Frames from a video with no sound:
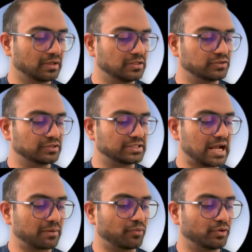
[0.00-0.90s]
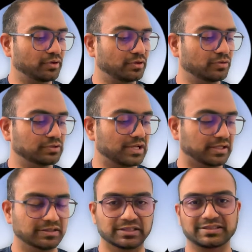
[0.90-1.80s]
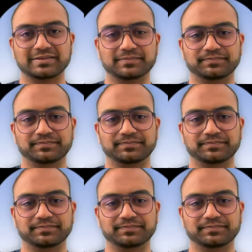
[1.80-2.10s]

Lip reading: So the stack pointer goes like this.